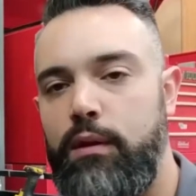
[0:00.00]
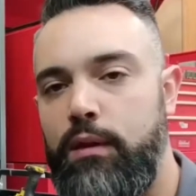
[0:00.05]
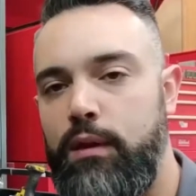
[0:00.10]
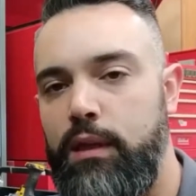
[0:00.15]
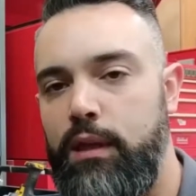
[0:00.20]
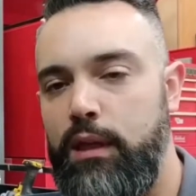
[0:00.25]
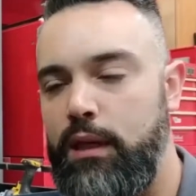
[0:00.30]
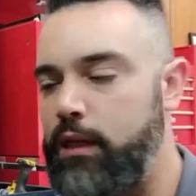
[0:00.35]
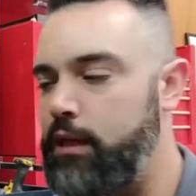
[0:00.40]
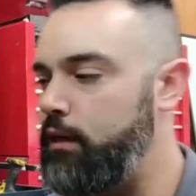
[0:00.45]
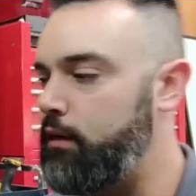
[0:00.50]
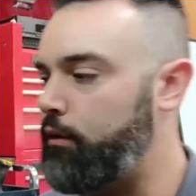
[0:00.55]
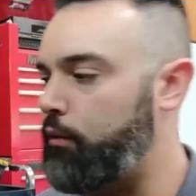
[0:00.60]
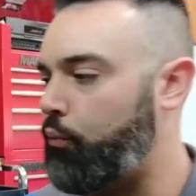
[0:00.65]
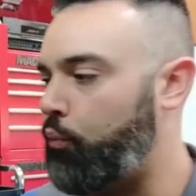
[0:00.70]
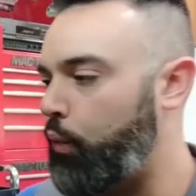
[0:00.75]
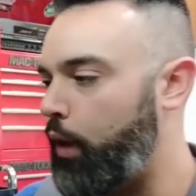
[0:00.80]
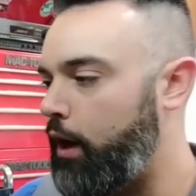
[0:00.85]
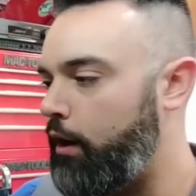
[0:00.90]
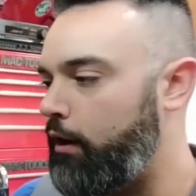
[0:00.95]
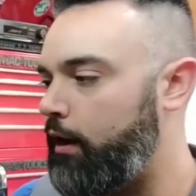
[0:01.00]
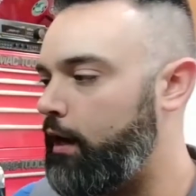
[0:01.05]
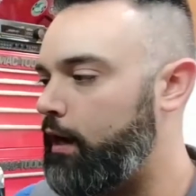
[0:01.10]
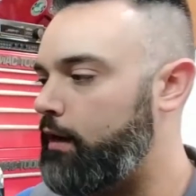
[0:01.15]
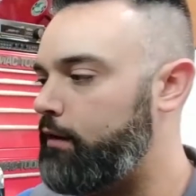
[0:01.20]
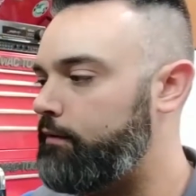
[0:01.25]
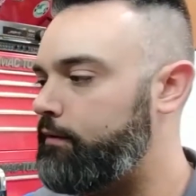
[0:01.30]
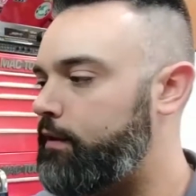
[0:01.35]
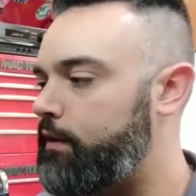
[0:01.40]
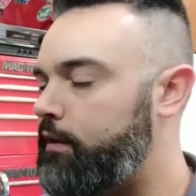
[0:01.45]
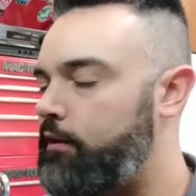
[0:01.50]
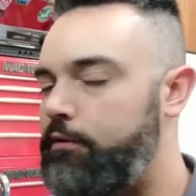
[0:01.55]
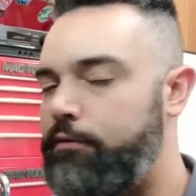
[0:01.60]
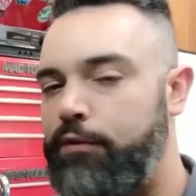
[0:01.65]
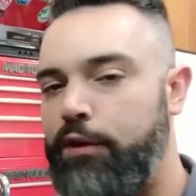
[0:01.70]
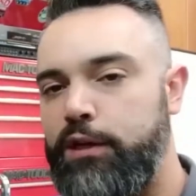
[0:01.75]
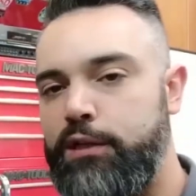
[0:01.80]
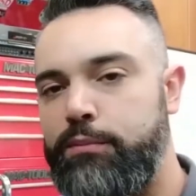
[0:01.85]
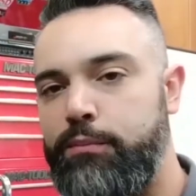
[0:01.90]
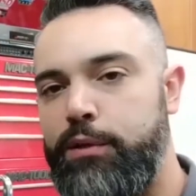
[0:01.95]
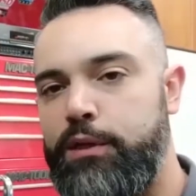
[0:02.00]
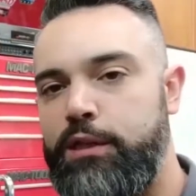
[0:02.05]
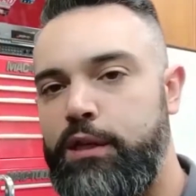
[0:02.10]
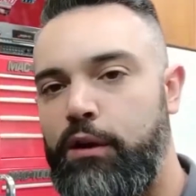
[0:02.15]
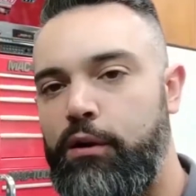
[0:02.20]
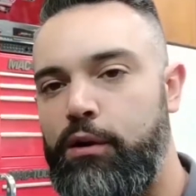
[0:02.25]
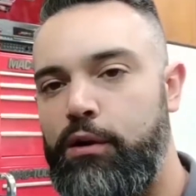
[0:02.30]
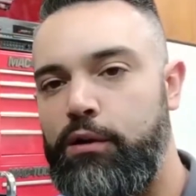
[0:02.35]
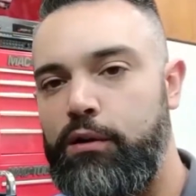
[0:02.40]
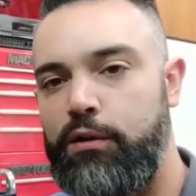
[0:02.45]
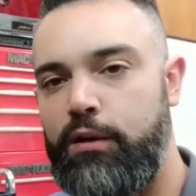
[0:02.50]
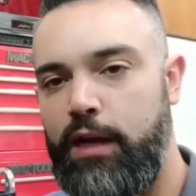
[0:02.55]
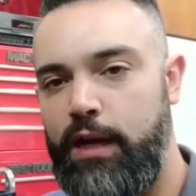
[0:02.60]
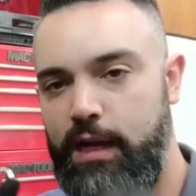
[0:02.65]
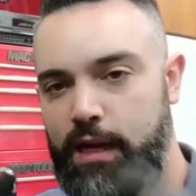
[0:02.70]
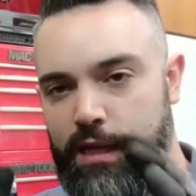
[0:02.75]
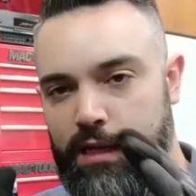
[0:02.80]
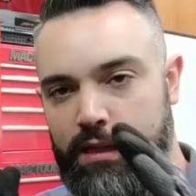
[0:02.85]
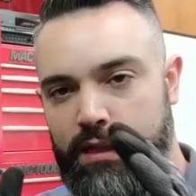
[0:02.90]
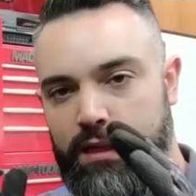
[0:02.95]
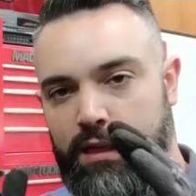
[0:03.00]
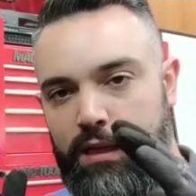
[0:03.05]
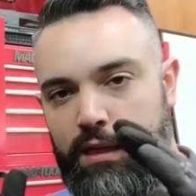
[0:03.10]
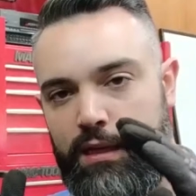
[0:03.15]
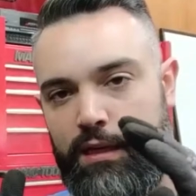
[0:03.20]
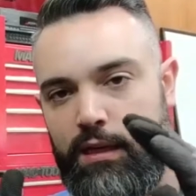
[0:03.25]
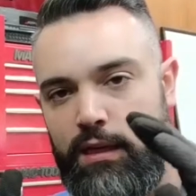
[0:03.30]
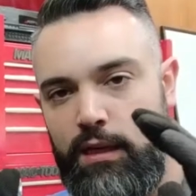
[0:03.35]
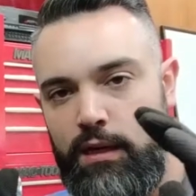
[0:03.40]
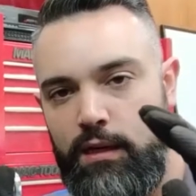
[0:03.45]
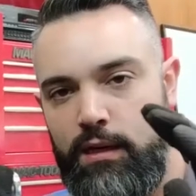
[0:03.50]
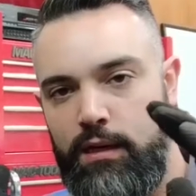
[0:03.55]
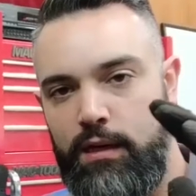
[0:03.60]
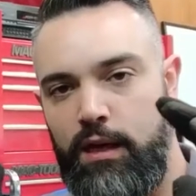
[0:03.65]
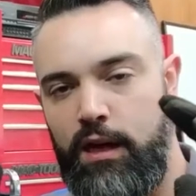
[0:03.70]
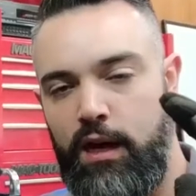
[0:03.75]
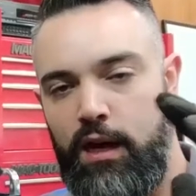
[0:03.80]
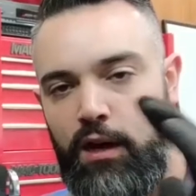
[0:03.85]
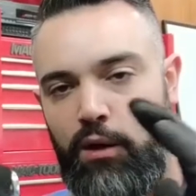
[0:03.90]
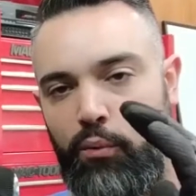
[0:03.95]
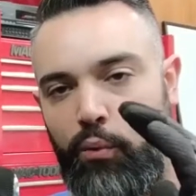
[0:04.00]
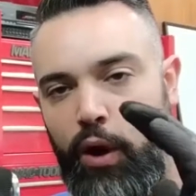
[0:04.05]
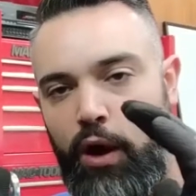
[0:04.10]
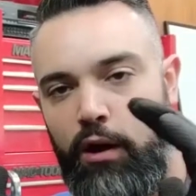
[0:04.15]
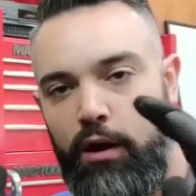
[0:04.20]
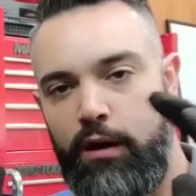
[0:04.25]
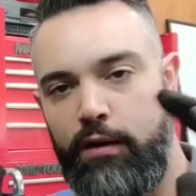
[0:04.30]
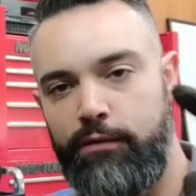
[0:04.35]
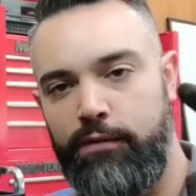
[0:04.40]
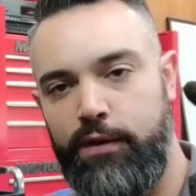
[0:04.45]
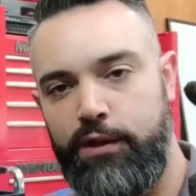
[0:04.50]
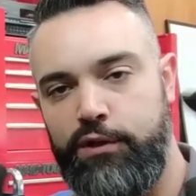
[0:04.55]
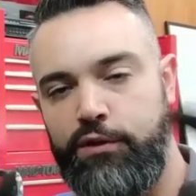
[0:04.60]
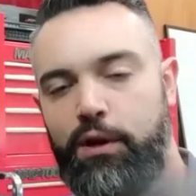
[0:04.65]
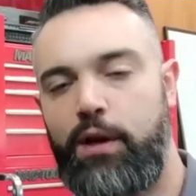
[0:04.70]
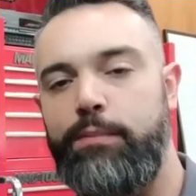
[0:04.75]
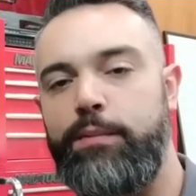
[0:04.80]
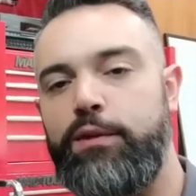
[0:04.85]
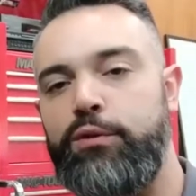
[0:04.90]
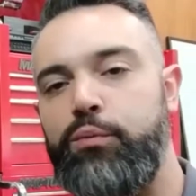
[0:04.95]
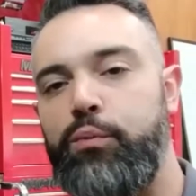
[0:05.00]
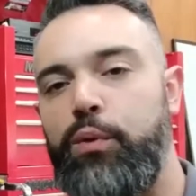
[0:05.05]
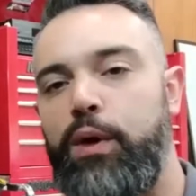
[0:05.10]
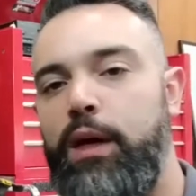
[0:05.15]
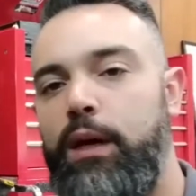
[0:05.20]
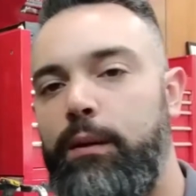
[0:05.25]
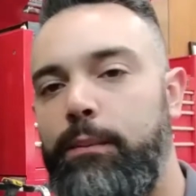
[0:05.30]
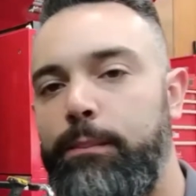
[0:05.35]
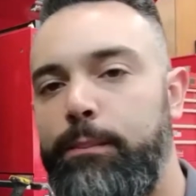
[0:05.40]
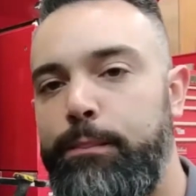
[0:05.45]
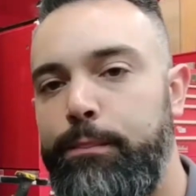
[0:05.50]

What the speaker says: the wearing of the friction material and the wearing of the drum as well.